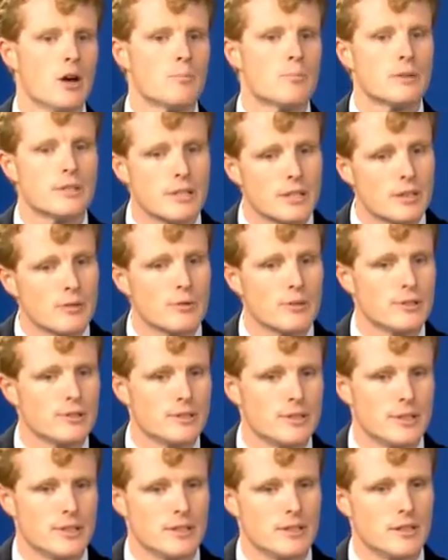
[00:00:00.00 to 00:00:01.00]
particularly when you
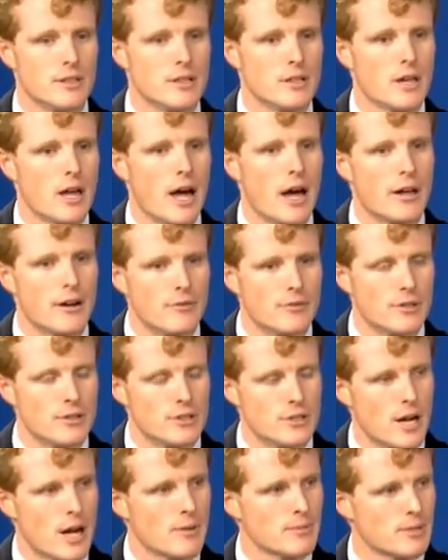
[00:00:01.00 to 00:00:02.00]
see that out of the
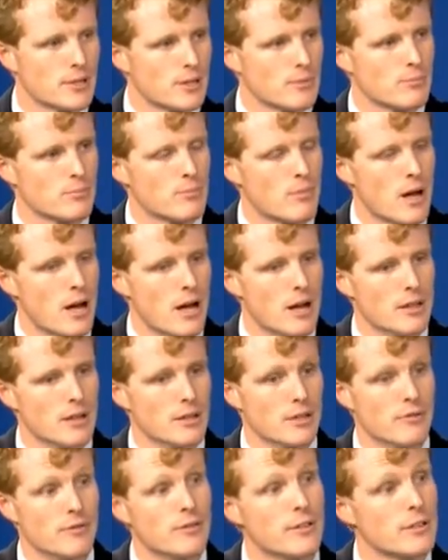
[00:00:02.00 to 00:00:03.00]
jobs that are in
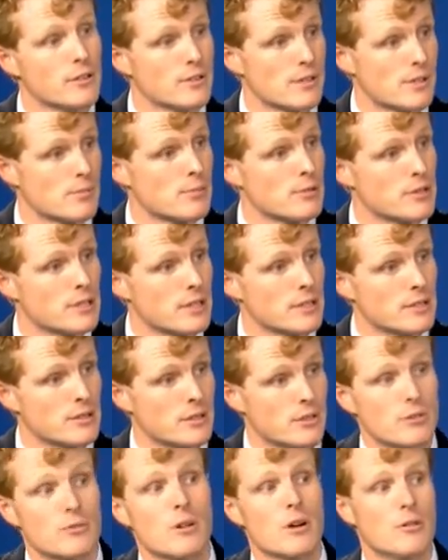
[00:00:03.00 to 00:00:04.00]
the fields that are projected
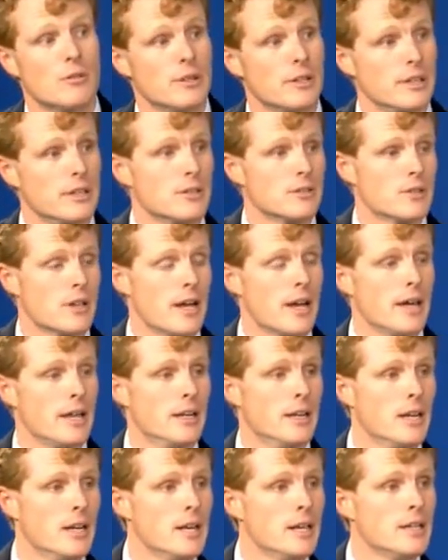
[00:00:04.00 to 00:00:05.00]
to grow in the years
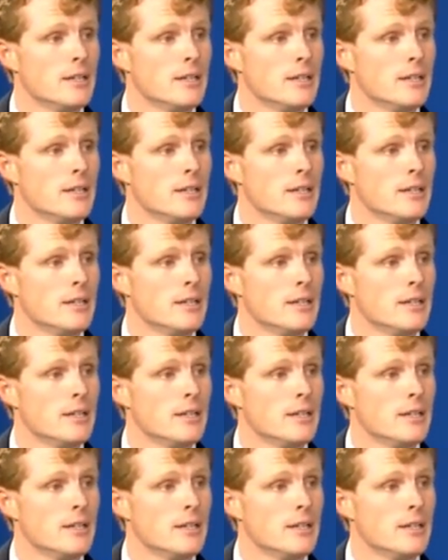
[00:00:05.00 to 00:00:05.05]
ahead,